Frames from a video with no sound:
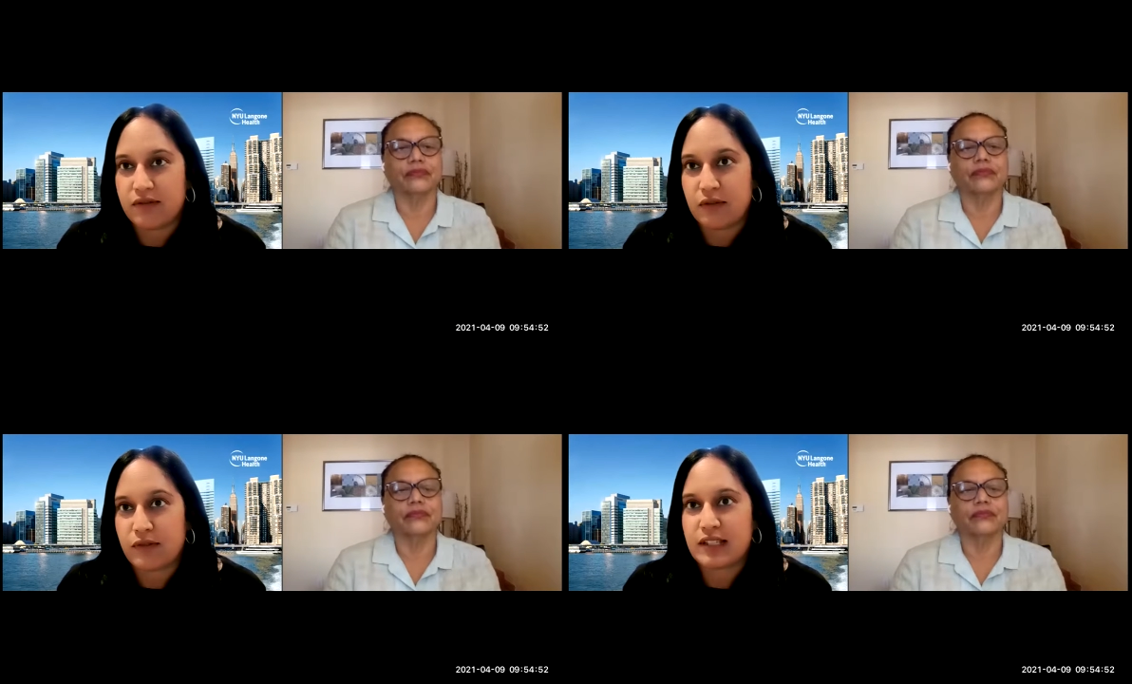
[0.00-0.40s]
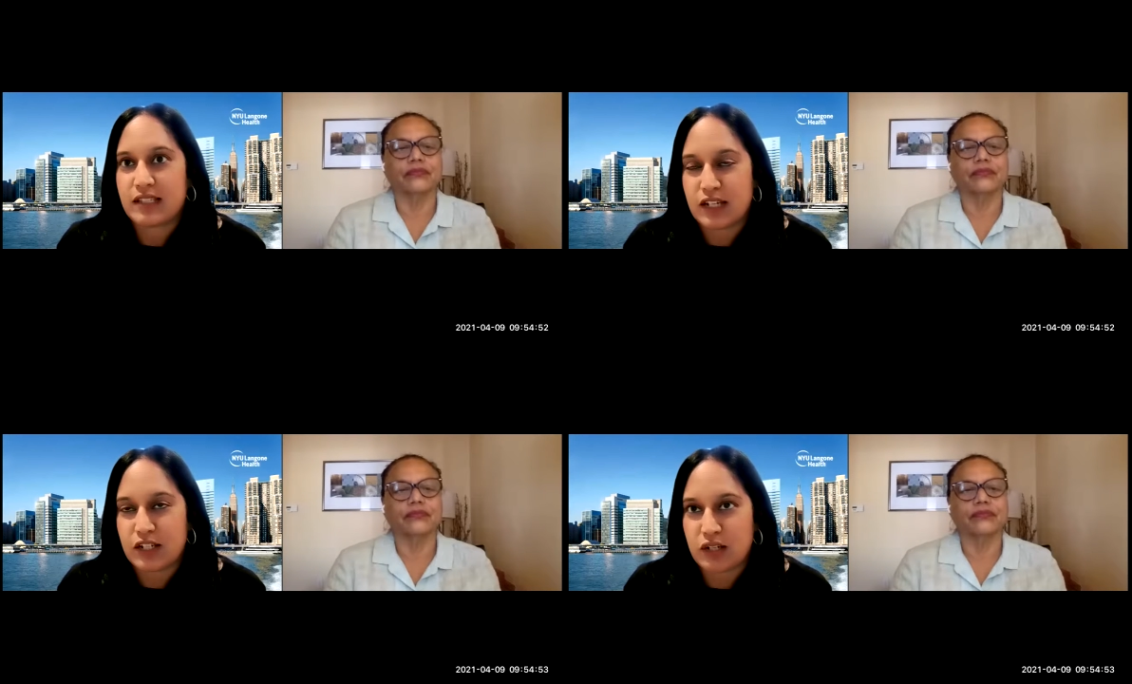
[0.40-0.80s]
Speaker 1: of the
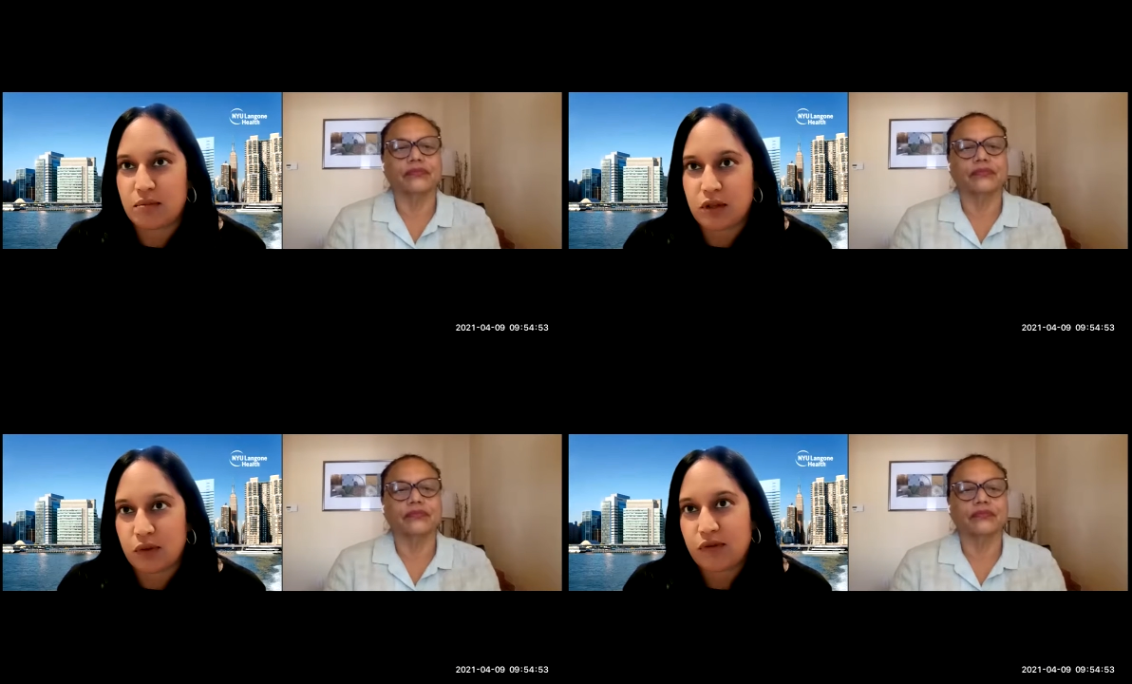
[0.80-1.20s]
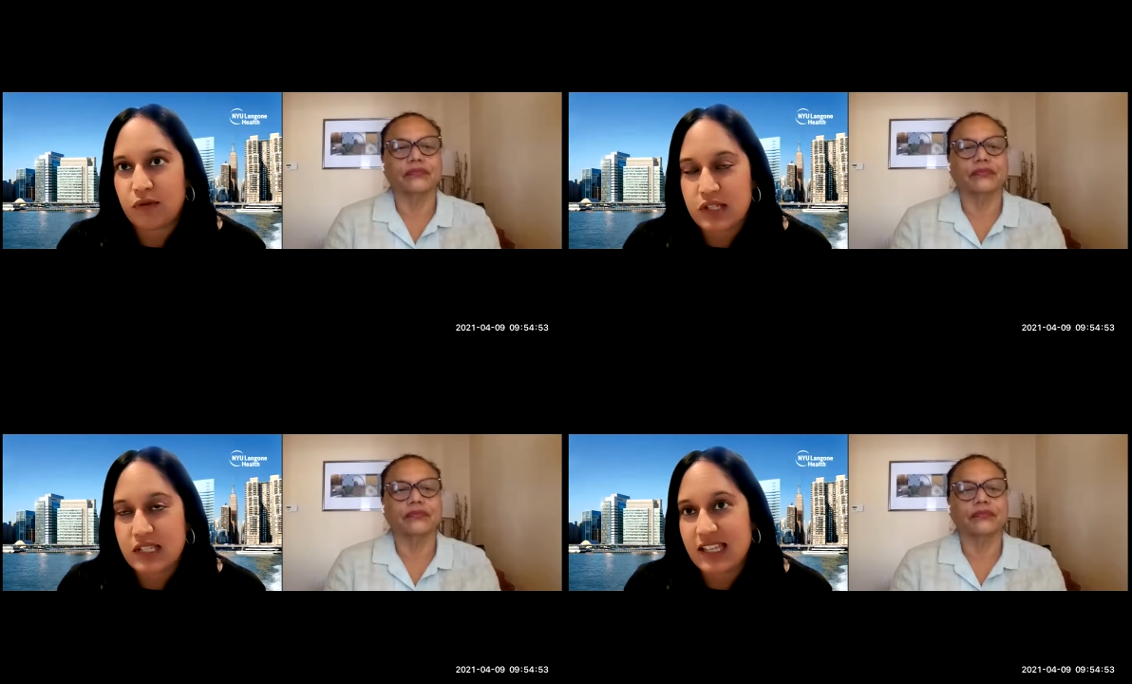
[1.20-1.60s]
CHW
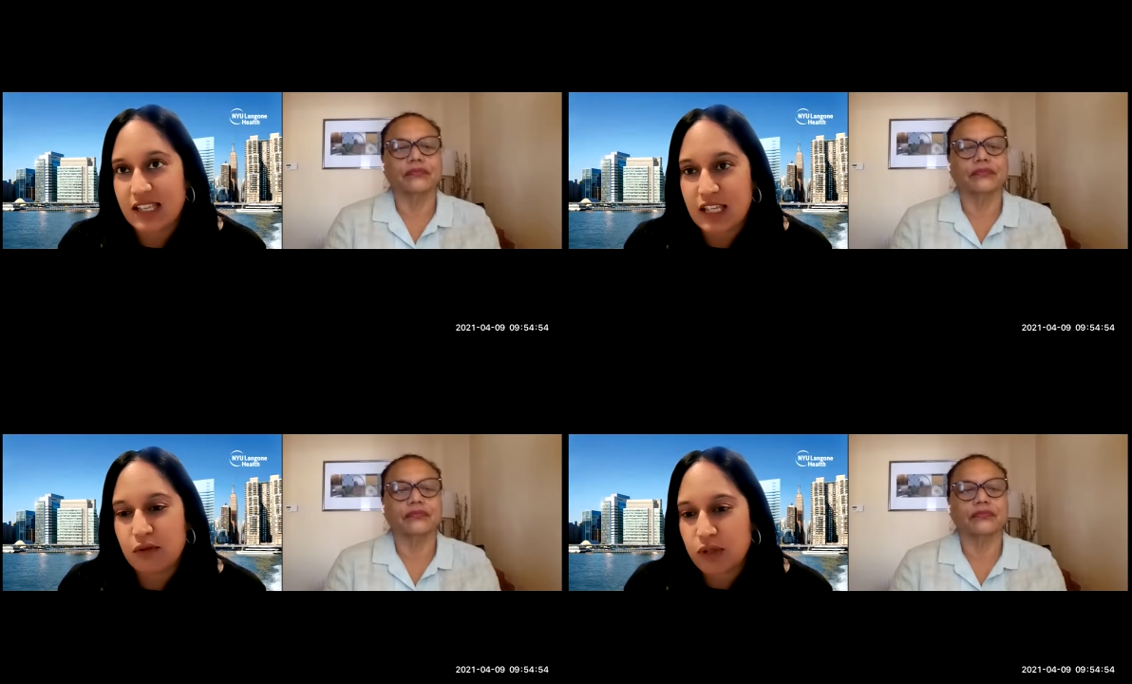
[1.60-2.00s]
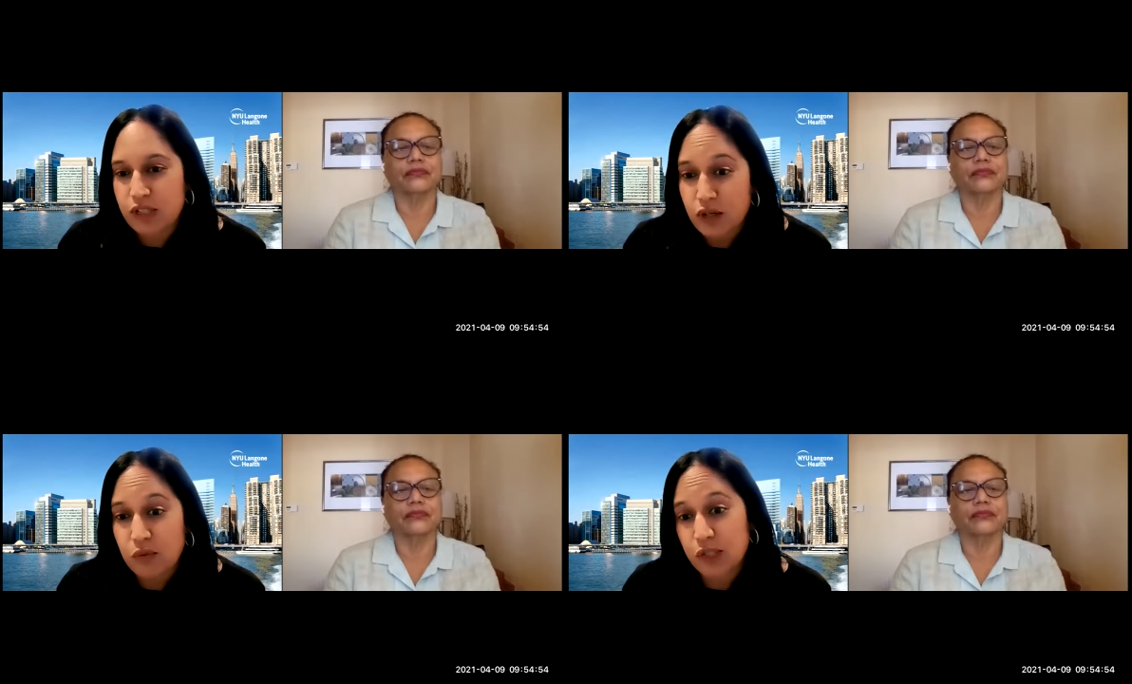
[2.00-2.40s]
workforce is that they really
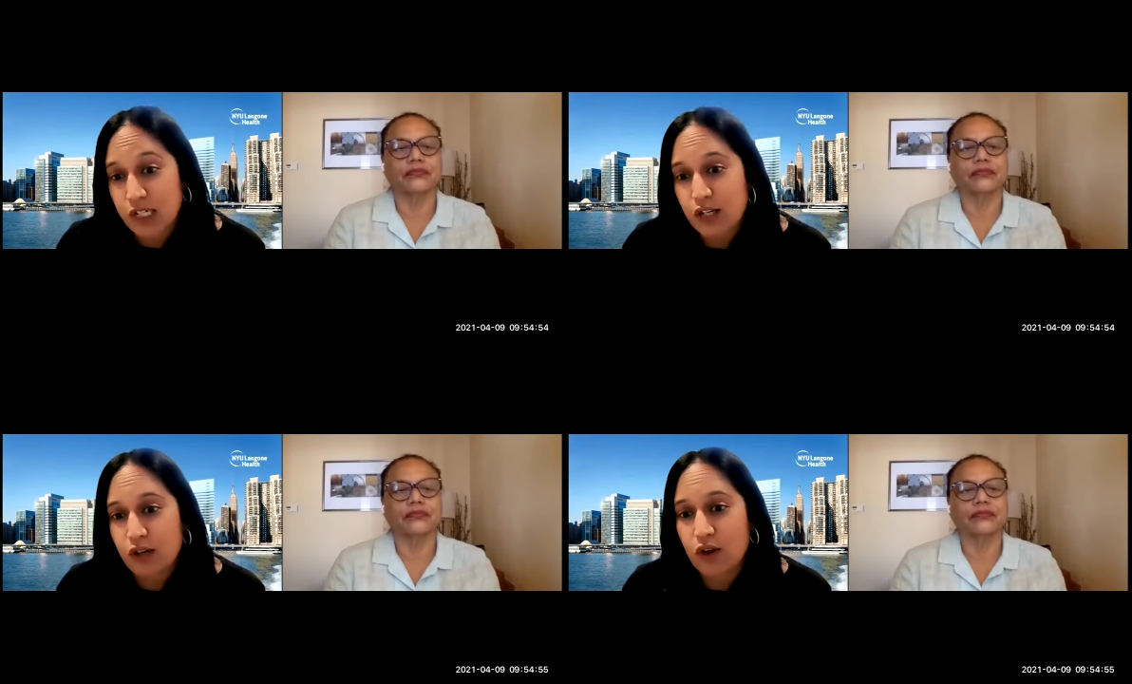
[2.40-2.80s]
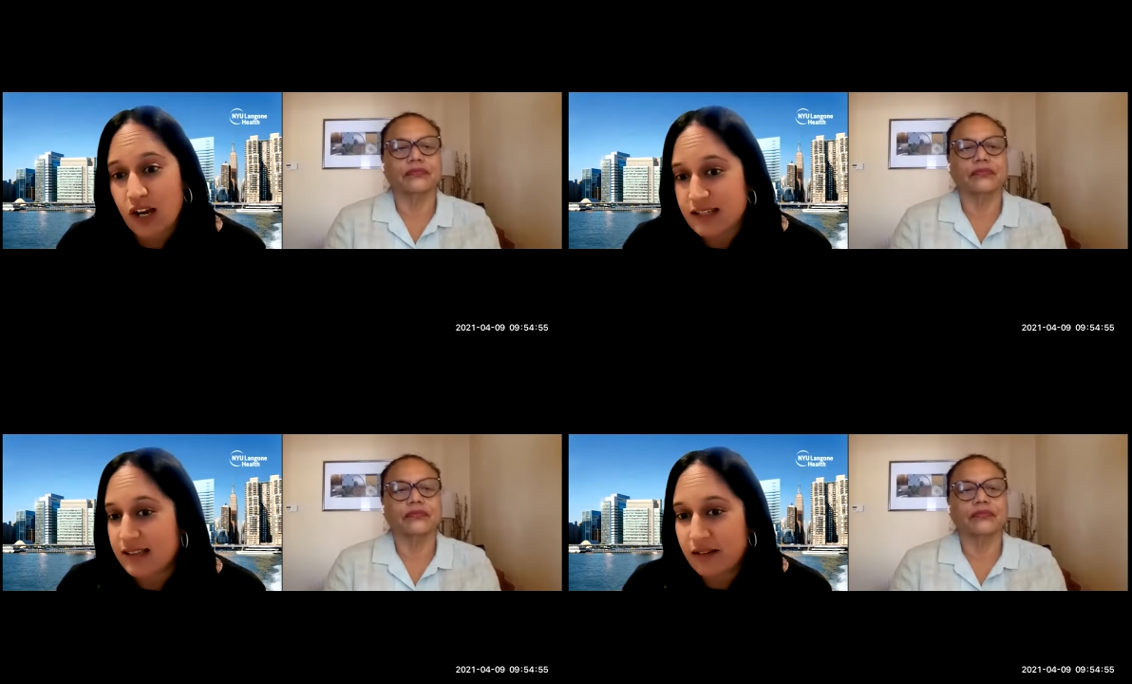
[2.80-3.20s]
are working
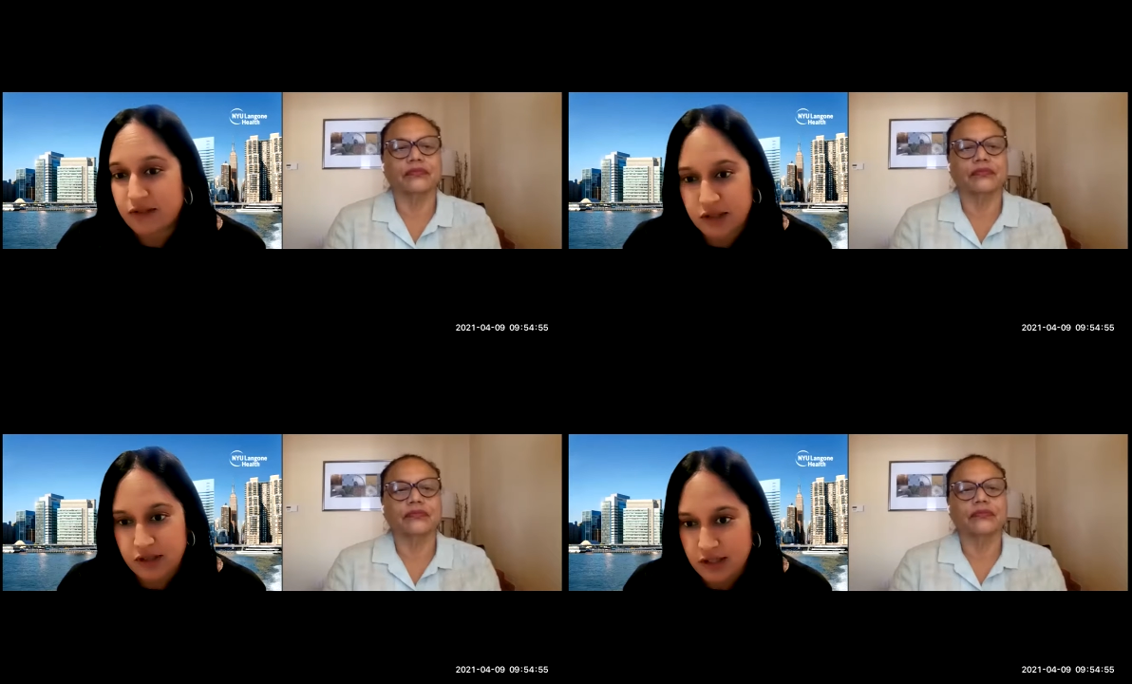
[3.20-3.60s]
across levels.